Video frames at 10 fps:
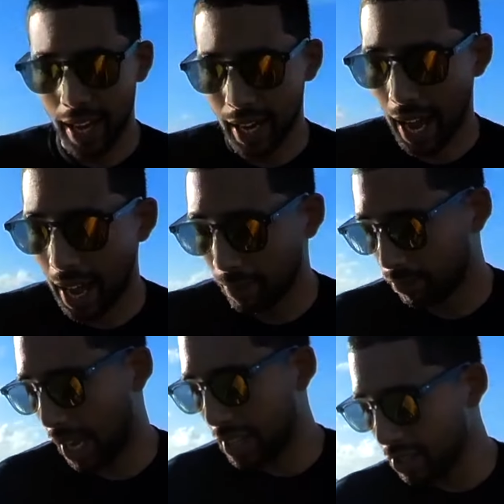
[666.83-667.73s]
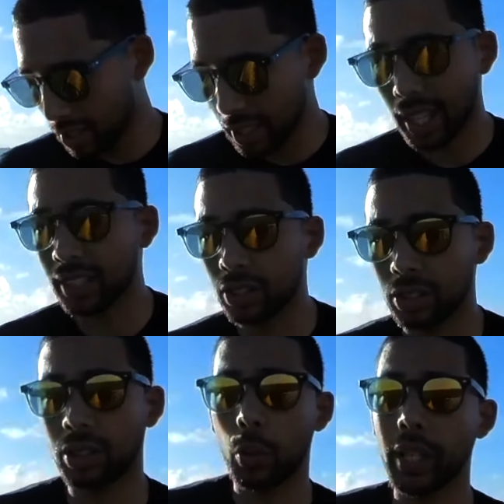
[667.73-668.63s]
and I, I just think that's
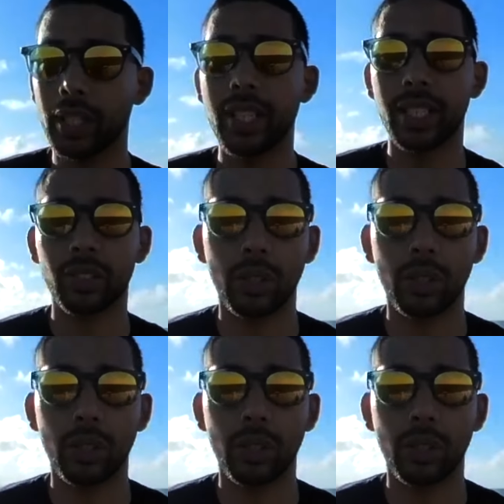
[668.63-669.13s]
just the weak link.